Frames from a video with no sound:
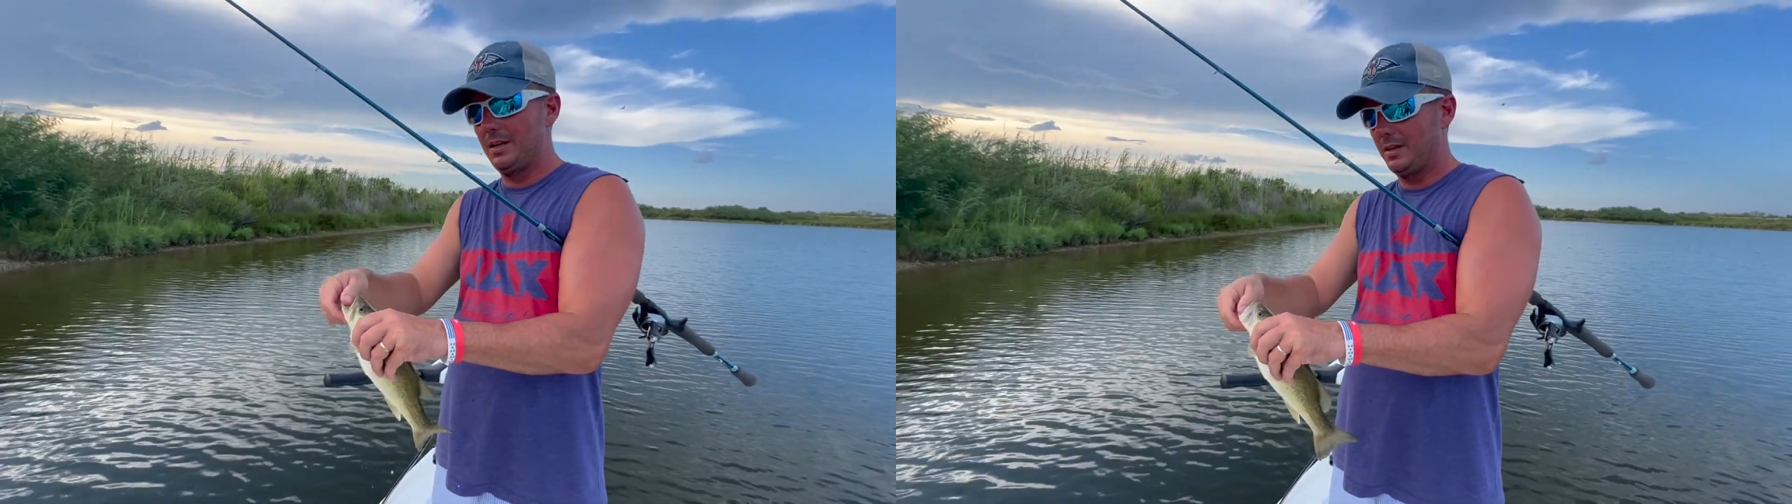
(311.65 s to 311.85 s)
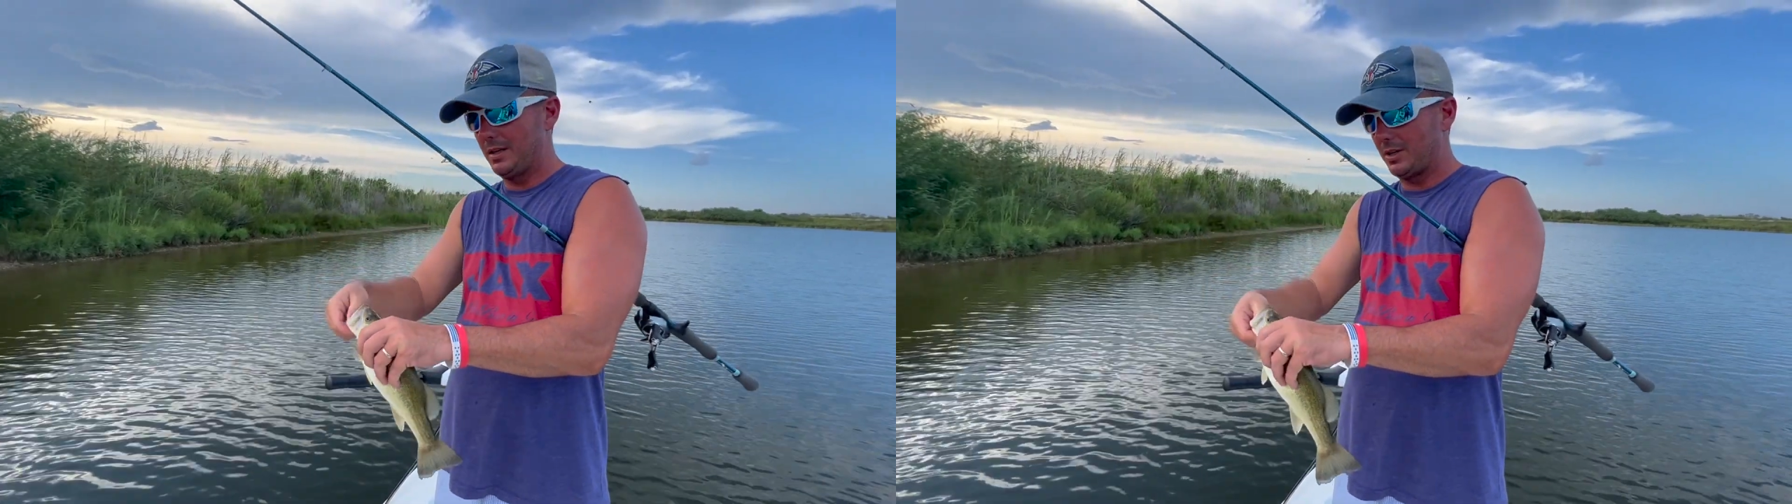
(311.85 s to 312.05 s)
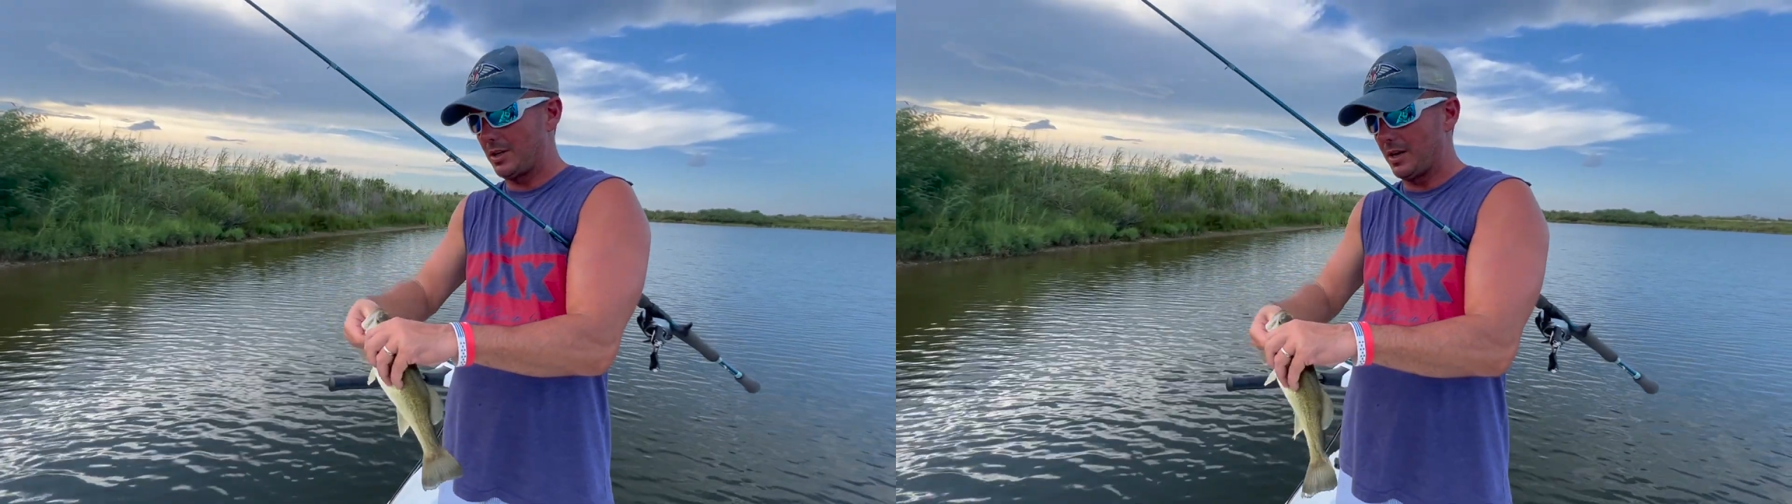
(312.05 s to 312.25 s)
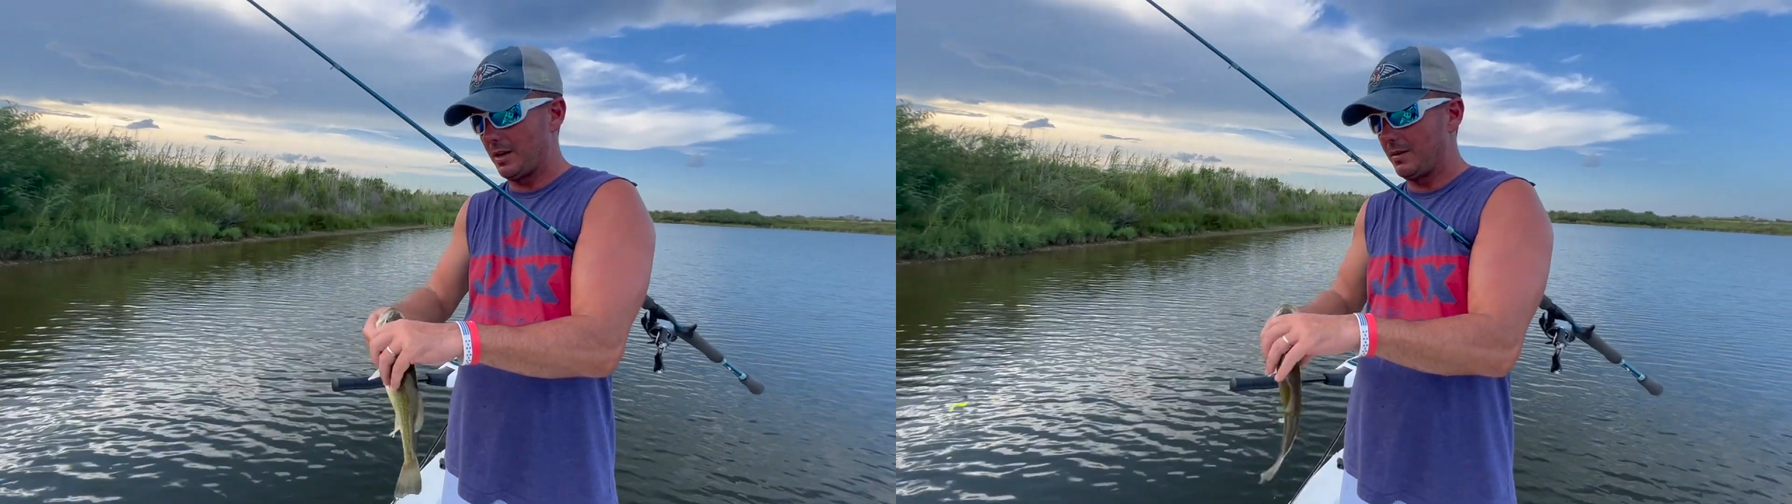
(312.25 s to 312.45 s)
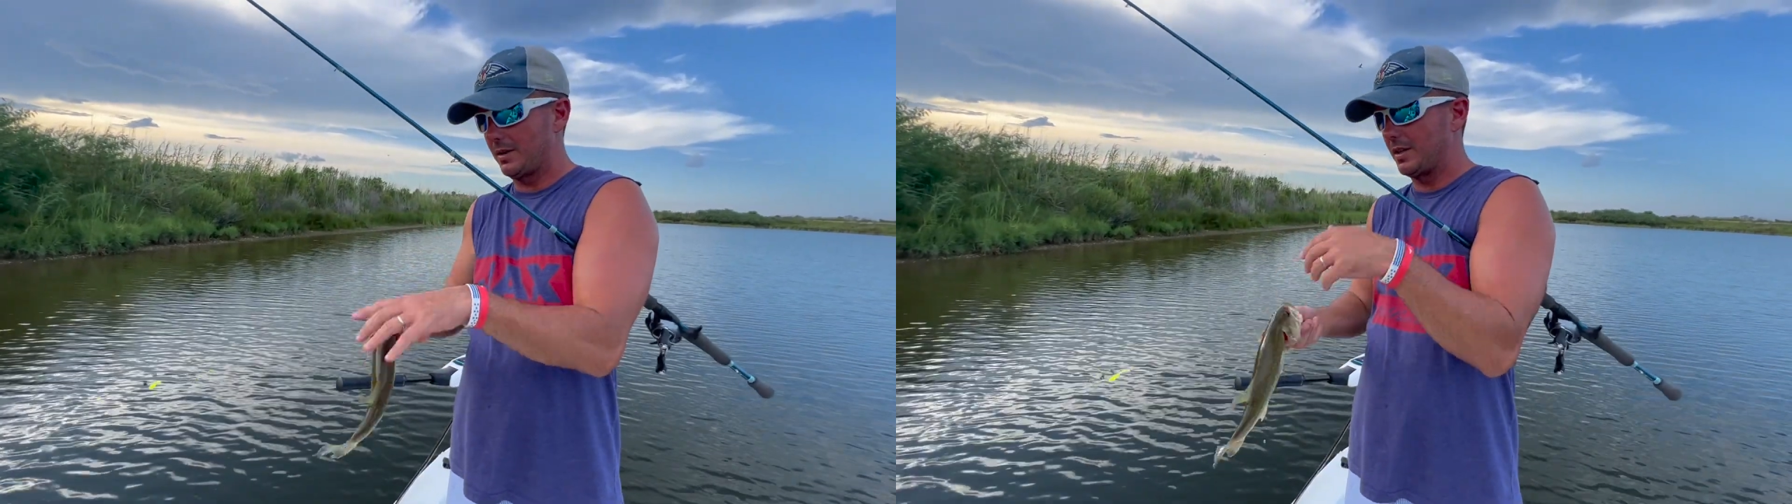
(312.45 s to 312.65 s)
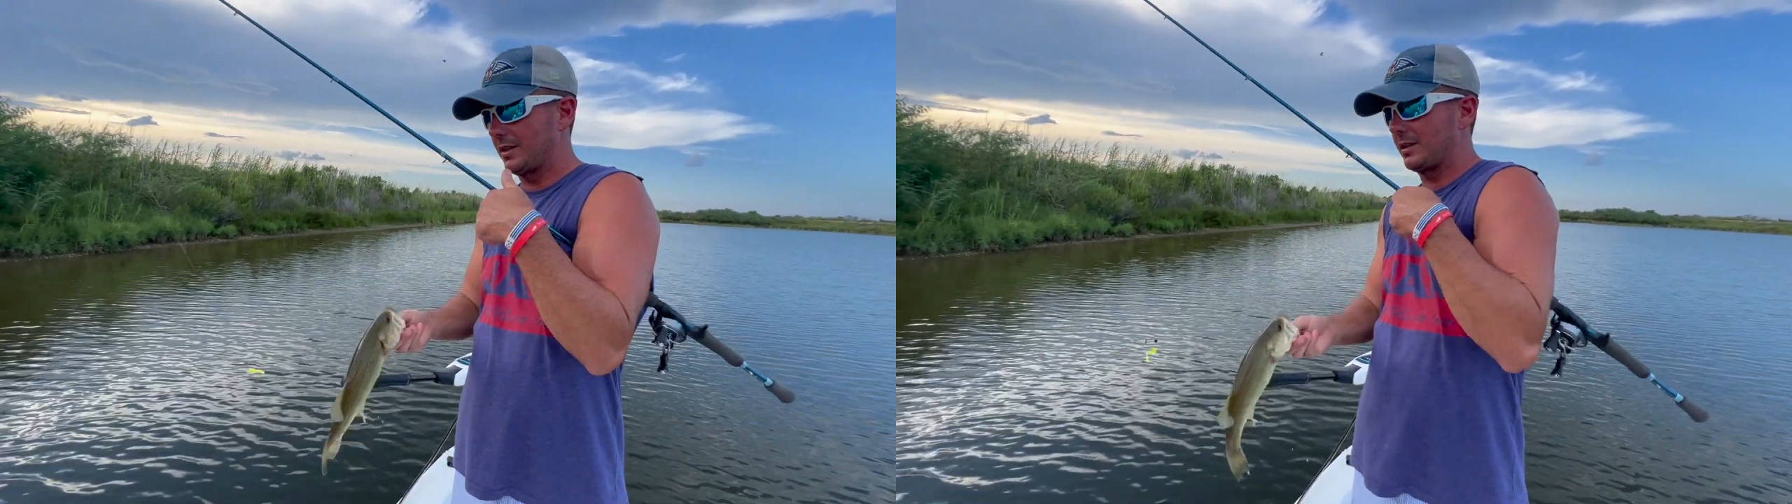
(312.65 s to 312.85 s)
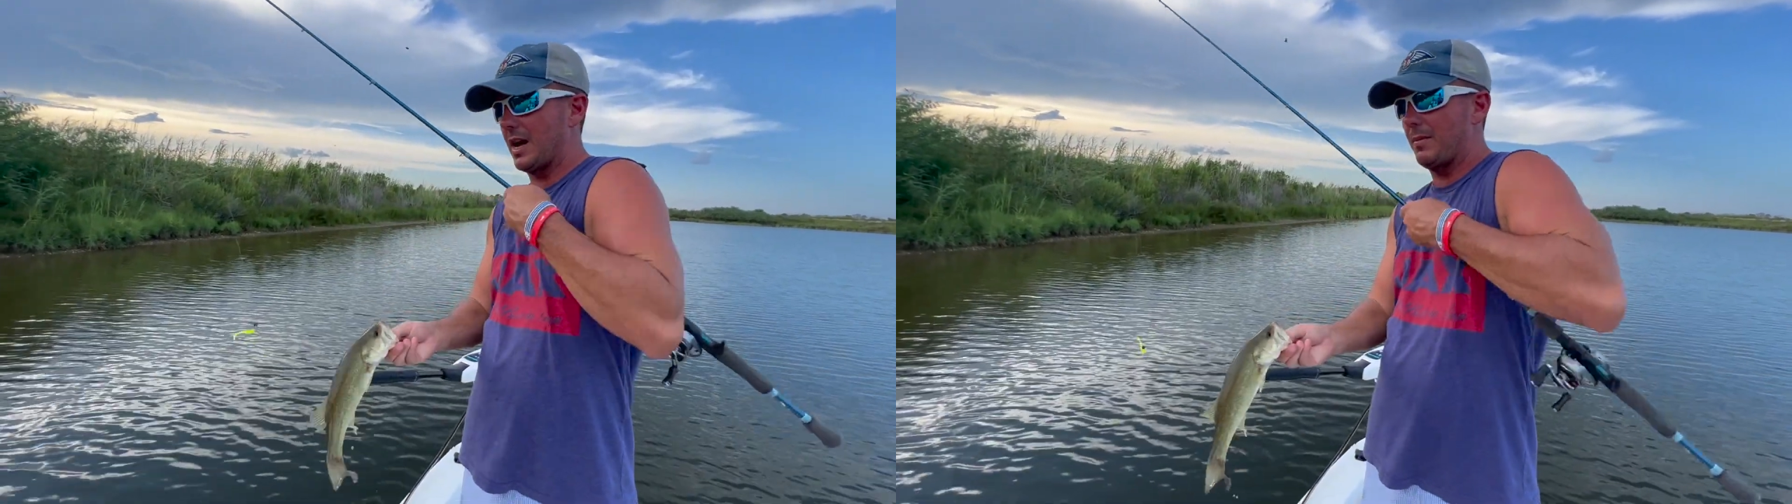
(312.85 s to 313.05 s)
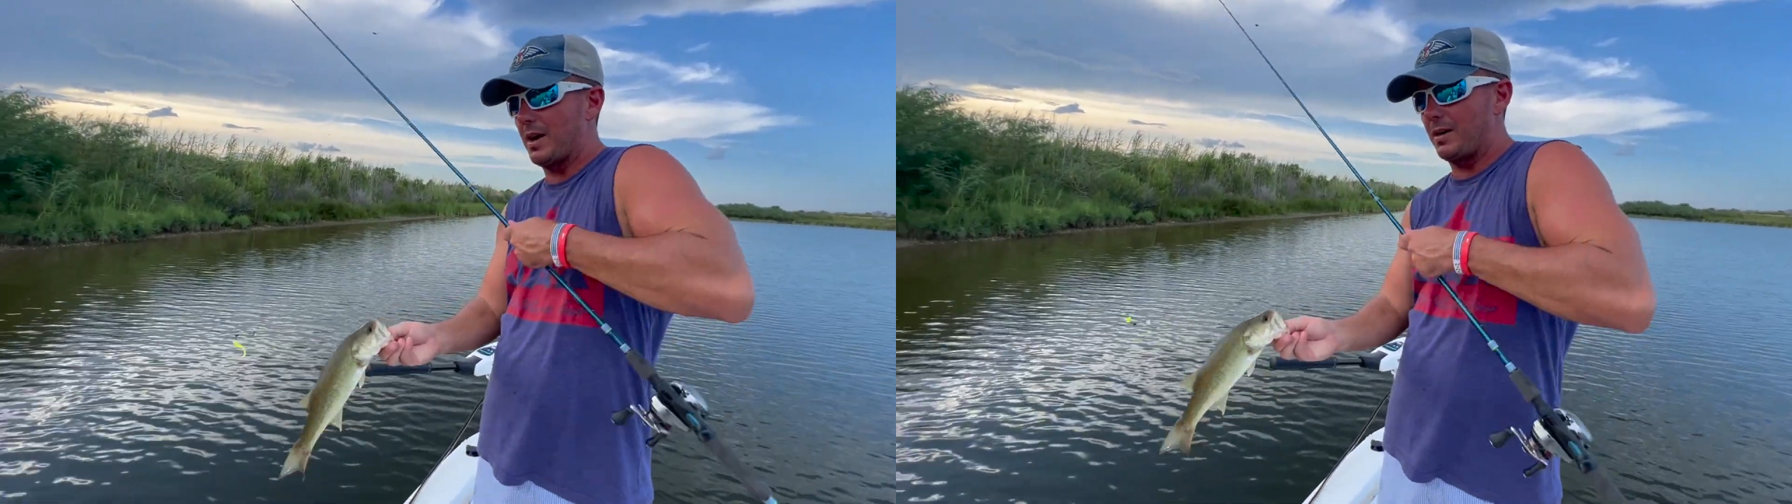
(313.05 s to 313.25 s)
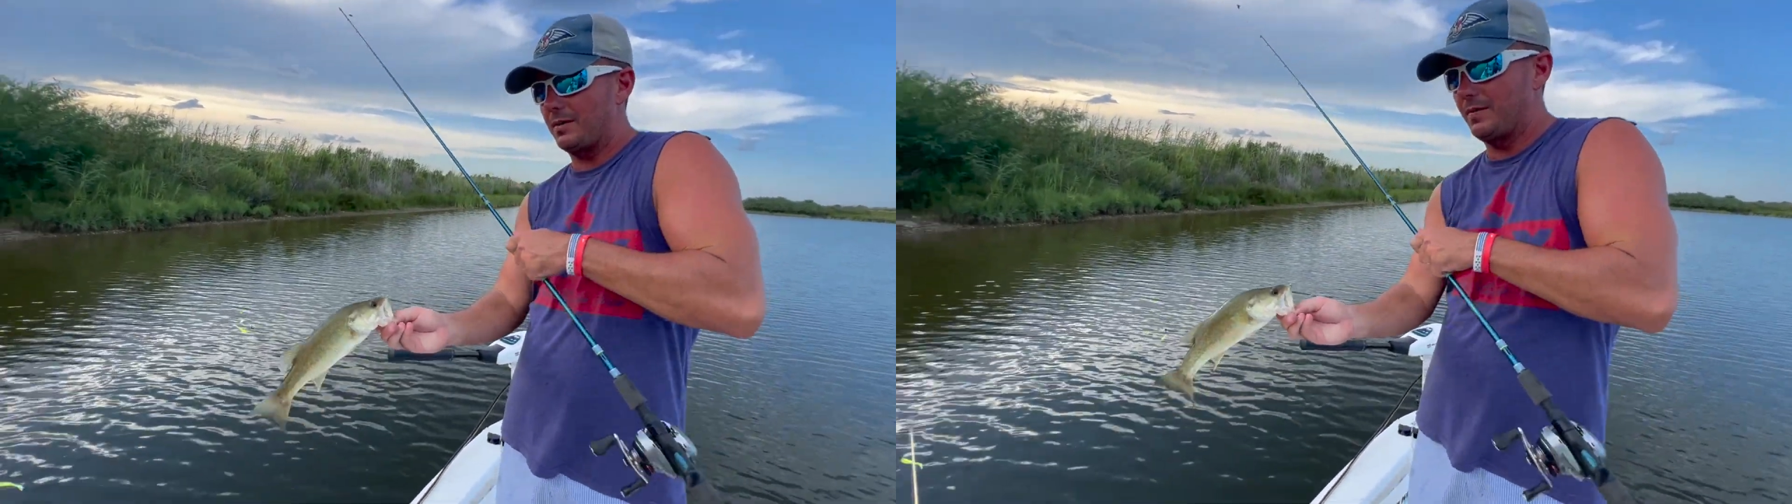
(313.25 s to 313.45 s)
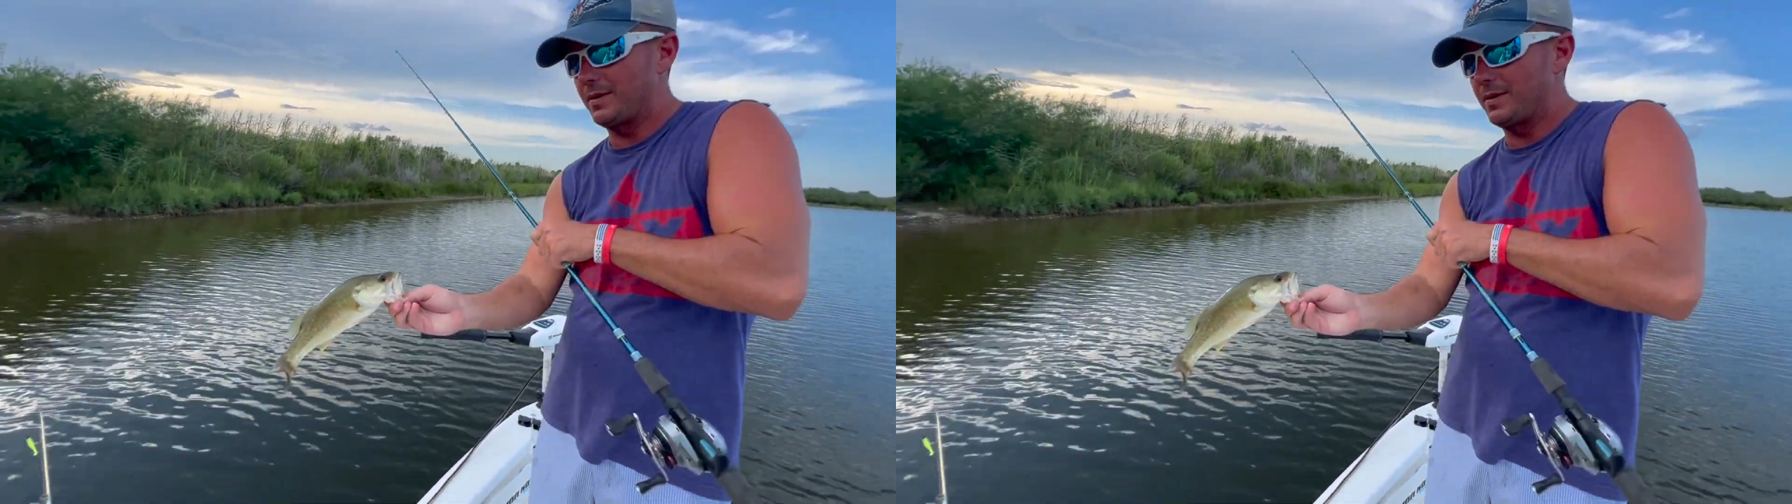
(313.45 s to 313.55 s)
Here, Charlie, want to touch his eyeball?